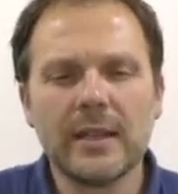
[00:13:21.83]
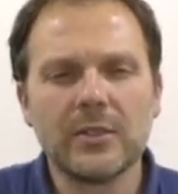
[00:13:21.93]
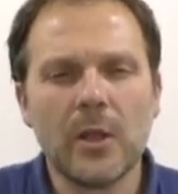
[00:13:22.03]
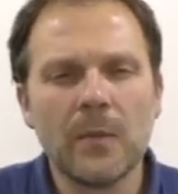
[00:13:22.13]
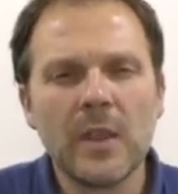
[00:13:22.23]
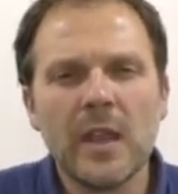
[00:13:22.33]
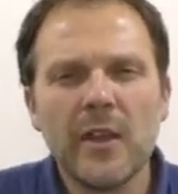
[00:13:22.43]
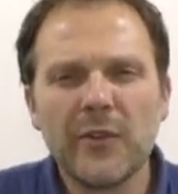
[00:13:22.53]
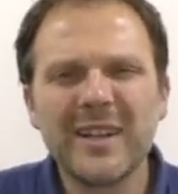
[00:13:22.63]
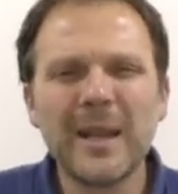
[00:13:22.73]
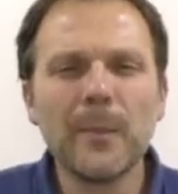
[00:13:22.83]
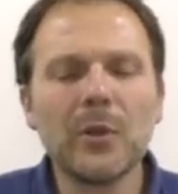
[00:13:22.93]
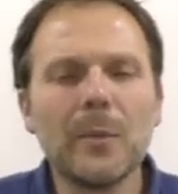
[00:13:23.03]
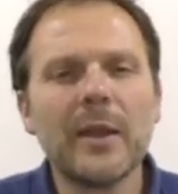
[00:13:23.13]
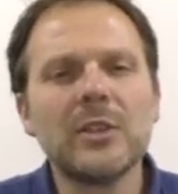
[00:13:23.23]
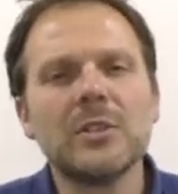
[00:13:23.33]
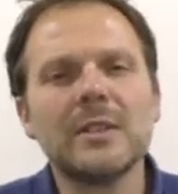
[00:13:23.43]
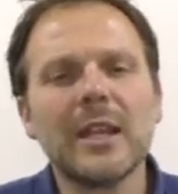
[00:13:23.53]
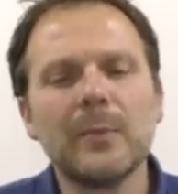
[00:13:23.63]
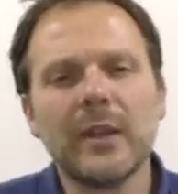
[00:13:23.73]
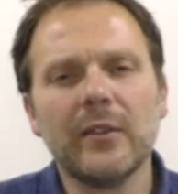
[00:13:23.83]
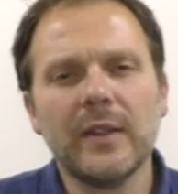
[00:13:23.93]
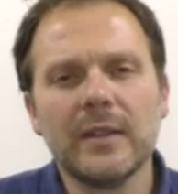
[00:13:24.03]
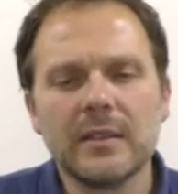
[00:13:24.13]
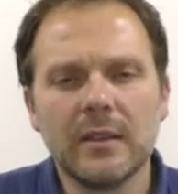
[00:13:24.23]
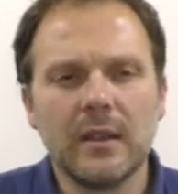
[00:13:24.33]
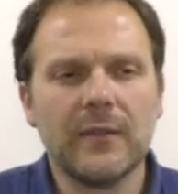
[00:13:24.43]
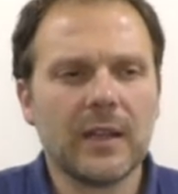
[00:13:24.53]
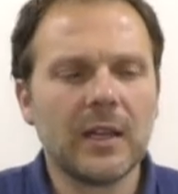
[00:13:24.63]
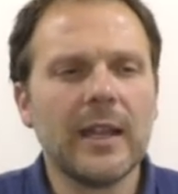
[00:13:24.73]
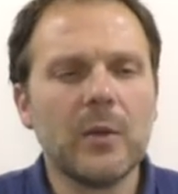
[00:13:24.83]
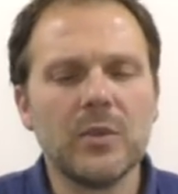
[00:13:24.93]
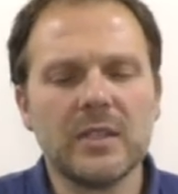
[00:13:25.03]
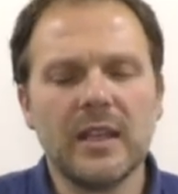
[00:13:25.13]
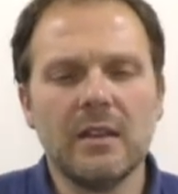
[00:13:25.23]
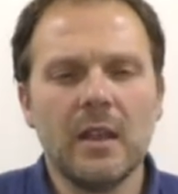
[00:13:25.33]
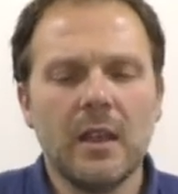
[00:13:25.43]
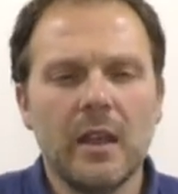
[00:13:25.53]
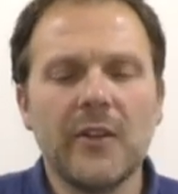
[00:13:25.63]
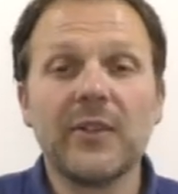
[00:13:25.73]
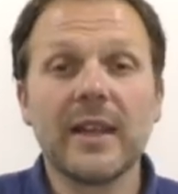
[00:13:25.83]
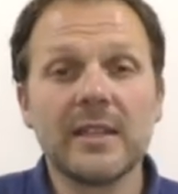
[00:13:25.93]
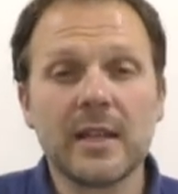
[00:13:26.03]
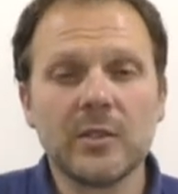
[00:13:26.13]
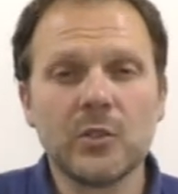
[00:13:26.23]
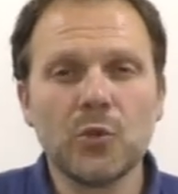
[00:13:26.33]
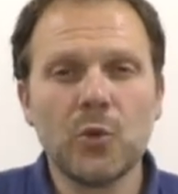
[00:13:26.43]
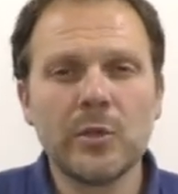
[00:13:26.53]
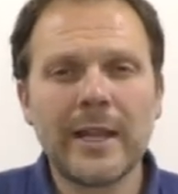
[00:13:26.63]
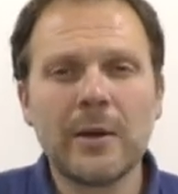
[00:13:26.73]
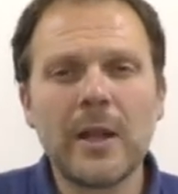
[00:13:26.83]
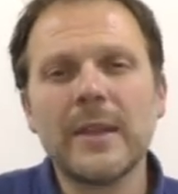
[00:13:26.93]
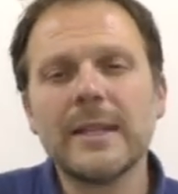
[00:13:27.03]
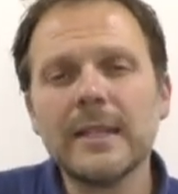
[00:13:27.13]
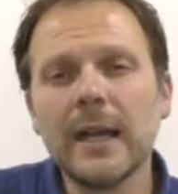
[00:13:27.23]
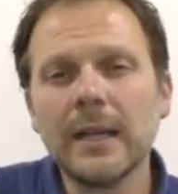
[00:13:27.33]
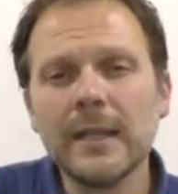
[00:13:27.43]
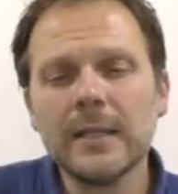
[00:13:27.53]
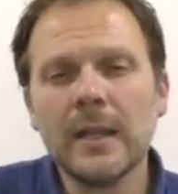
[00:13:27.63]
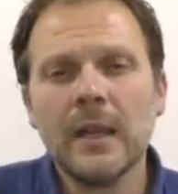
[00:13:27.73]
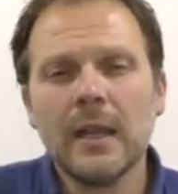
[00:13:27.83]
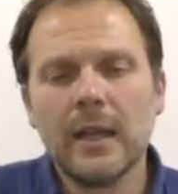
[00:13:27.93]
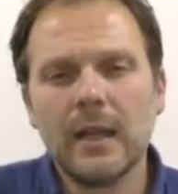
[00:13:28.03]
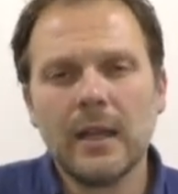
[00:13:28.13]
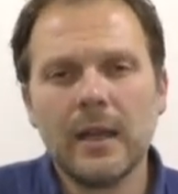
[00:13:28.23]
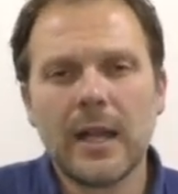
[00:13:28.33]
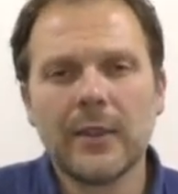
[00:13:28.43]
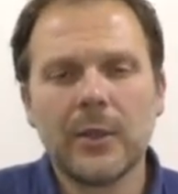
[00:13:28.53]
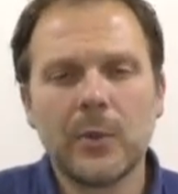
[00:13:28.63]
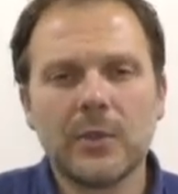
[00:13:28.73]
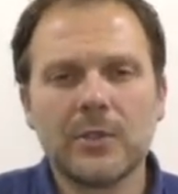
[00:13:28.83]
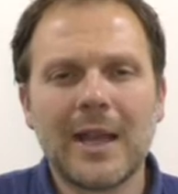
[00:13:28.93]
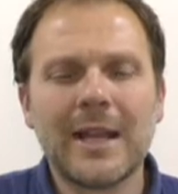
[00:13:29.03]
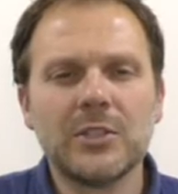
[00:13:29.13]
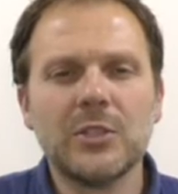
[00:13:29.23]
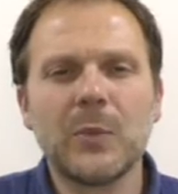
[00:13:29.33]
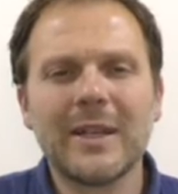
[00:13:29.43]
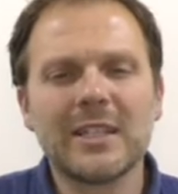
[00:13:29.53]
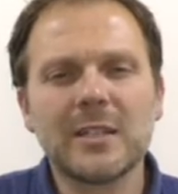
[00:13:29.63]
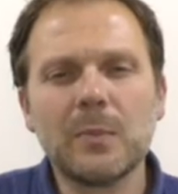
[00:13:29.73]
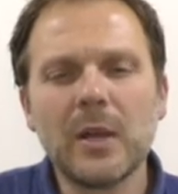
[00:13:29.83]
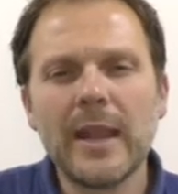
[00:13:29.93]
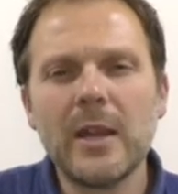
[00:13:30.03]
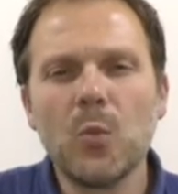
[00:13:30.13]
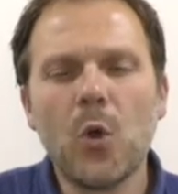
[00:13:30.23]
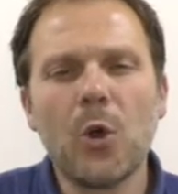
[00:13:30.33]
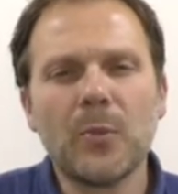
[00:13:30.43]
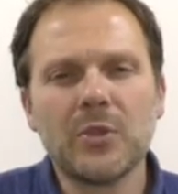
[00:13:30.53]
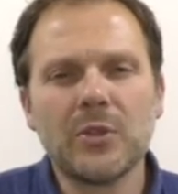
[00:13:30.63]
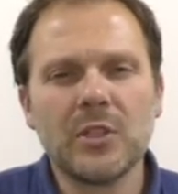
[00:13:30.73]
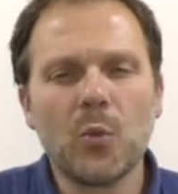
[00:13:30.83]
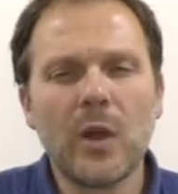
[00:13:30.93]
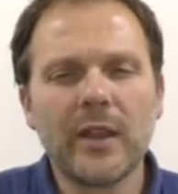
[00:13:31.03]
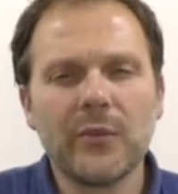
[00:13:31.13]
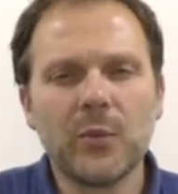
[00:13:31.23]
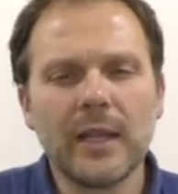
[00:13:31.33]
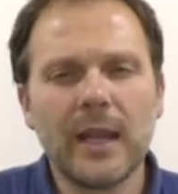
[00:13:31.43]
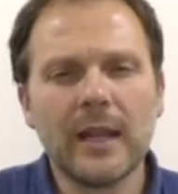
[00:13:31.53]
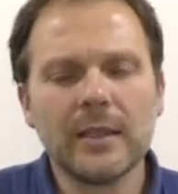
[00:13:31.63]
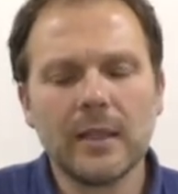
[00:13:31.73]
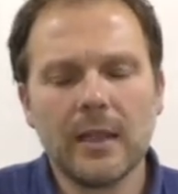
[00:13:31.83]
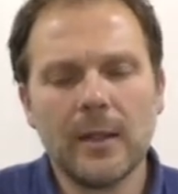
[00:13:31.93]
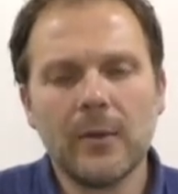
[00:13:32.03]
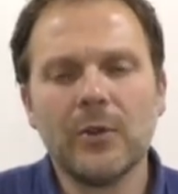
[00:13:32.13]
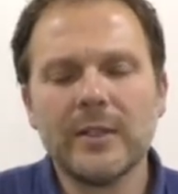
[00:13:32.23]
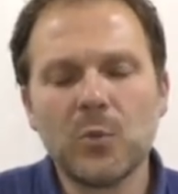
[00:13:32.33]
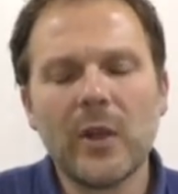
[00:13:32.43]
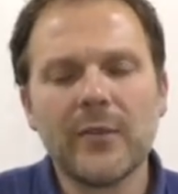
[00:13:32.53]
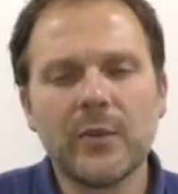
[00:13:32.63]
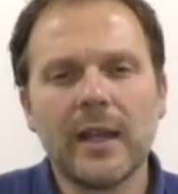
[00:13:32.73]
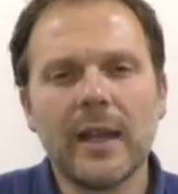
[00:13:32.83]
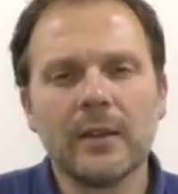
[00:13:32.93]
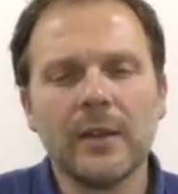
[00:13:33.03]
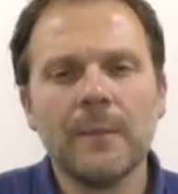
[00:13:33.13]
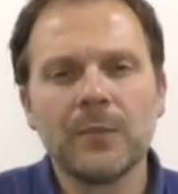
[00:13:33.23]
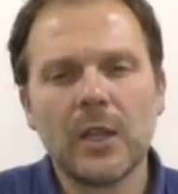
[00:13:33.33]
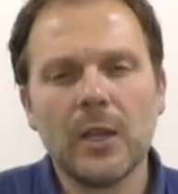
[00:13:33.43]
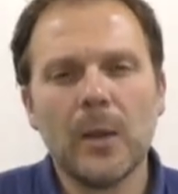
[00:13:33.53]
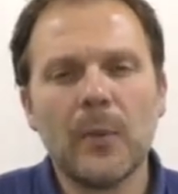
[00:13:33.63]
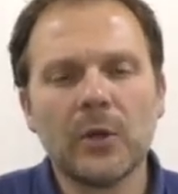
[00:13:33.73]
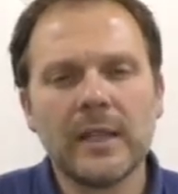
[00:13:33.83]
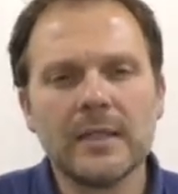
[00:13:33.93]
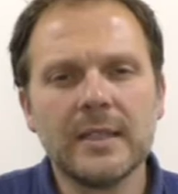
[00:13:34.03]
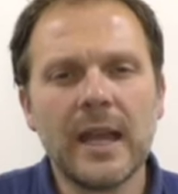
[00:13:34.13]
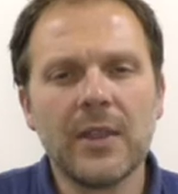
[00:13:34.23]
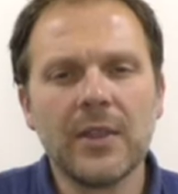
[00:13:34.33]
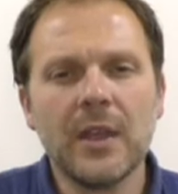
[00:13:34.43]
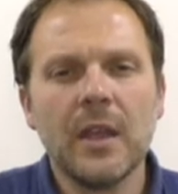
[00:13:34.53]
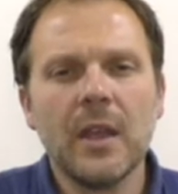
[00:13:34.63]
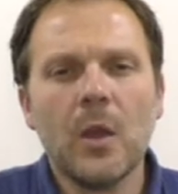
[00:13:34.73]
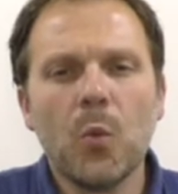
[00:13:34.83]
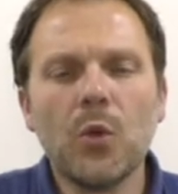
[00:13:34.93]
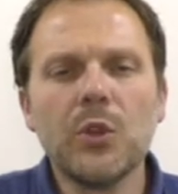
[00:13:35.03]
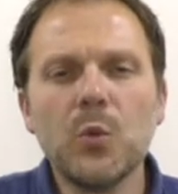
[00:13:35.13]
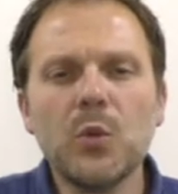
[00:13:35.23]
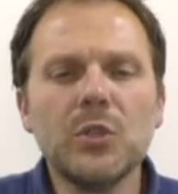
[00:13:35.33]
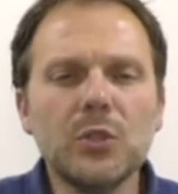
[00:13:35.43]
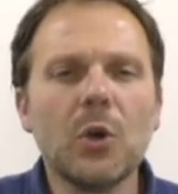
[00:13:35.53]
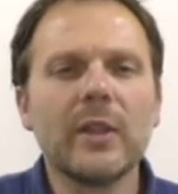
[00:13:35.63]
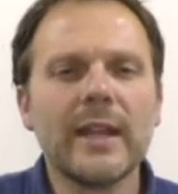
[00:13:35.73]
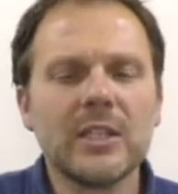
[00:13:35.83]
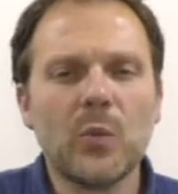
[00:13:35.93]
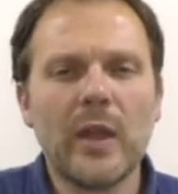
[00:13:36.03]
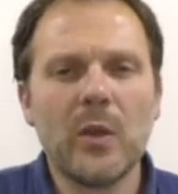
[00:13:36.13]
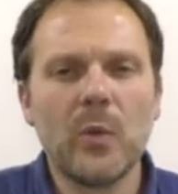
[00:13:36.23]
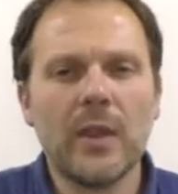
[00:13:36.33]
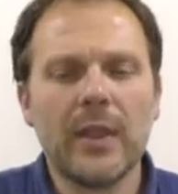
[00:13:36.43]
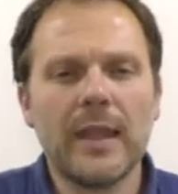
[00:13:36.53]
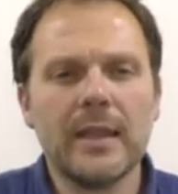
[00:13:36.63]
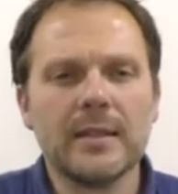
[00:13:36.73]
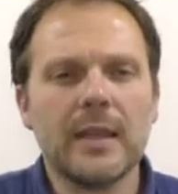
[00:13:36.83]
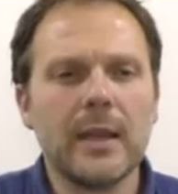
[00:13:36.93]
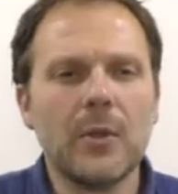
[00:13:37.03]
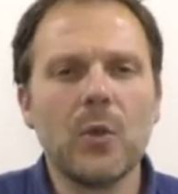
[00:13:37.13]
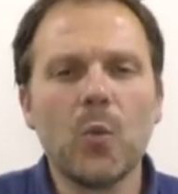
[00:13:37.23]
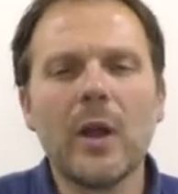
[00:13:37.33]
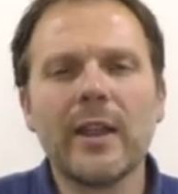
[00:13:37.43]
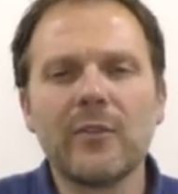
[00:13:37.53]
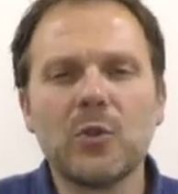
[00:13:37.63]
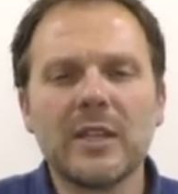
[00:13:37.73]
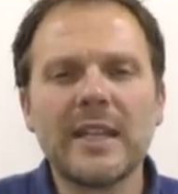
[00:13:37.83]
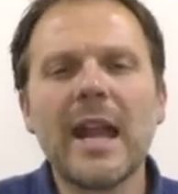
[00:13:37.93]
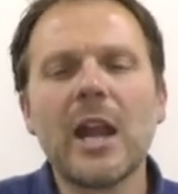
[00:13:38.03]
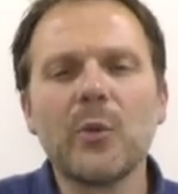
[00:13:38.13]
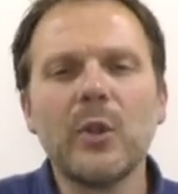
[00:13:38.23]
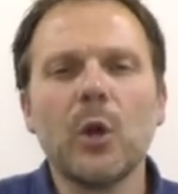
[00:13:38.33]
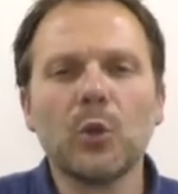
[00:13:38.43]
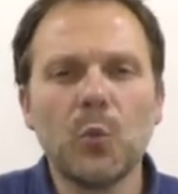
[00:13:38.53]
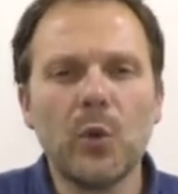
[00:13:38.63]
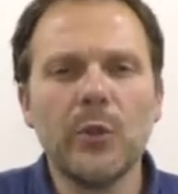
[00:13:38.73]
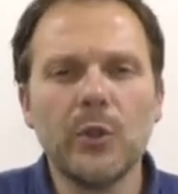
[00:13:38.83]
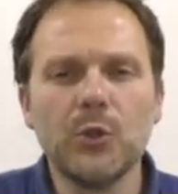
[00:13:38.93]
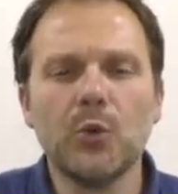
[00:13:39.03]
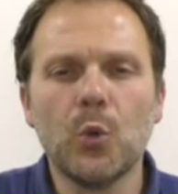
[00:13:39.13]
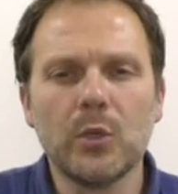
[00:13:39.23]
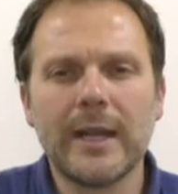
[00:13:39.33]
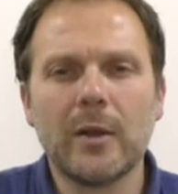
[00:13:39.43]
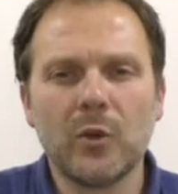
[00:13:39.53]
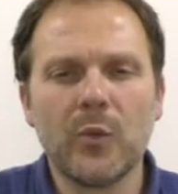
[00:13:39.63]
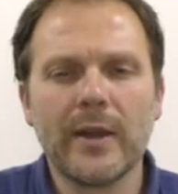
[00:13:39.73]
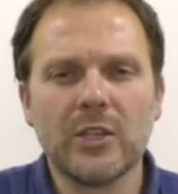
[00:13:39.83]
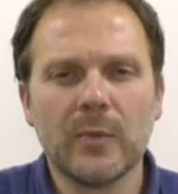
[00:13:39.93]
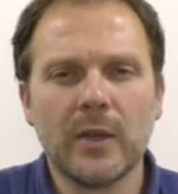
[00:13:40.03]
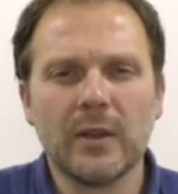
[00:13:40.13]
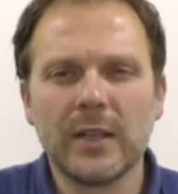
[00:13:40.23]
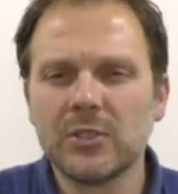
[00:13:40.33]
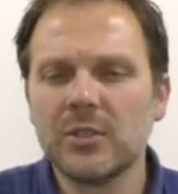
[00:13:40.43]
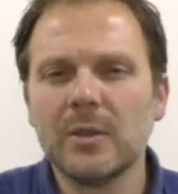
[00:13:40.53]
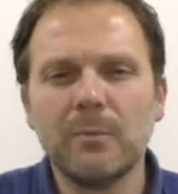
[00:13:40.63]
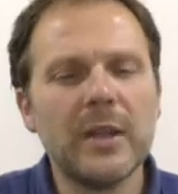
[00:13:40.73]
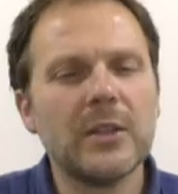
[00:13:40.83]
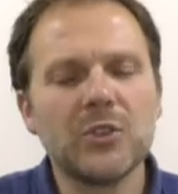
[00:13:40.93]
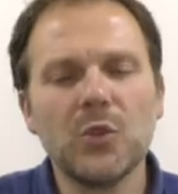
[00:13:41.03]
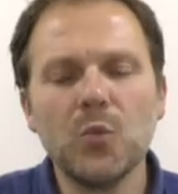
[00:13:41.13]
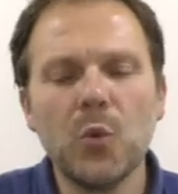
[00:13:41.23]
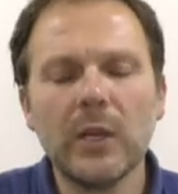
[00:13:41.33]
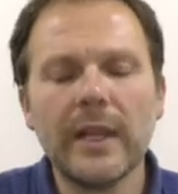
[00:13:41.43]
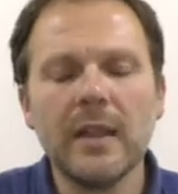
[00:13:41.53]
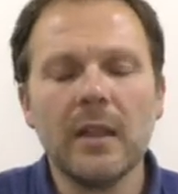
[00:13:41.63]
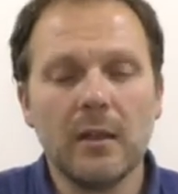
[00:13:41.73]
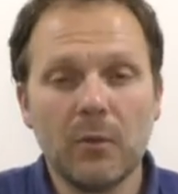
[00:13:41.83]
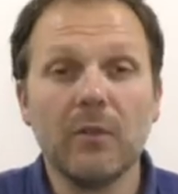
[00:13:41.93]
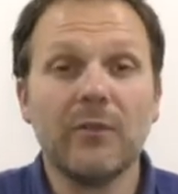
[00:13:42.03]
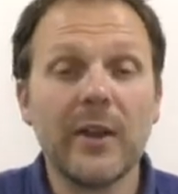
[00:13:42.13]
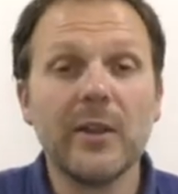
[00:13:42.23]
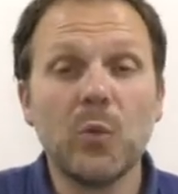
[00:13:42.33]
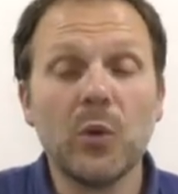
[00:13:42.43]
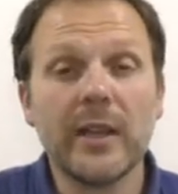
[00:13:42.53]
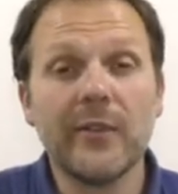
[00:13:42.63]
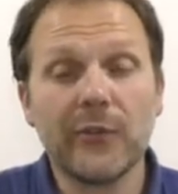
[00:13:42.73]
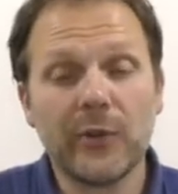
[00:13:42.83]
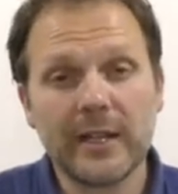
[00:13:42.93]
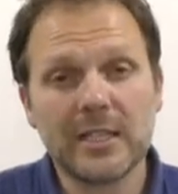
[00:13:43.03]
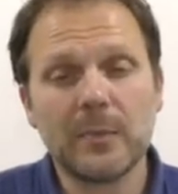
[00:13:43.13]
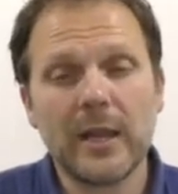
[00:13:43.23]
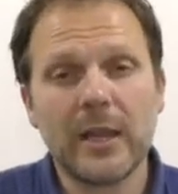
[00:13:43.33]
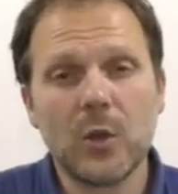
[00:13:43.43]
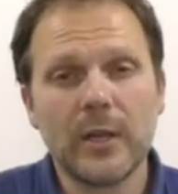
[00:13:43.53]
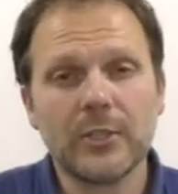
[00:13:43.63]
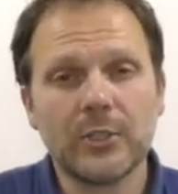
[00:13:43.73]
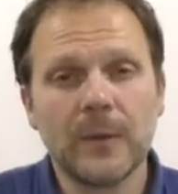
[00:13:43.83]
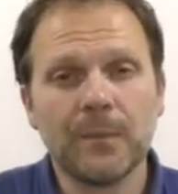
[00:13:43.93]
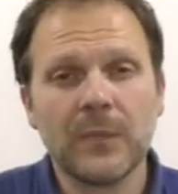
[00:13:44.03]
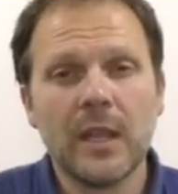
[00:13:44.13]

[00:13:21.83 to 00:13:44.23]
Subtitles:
So, for example, on pension death benefits, if a client was in a flex access drawdown and they died, and they were to ask you to explain what options the wife would had or his wife would had upon his death, what you would not get away with is, the wife could carry on with the drawdown arrangement. That's just a bit too woolly or very woolly for an explain question.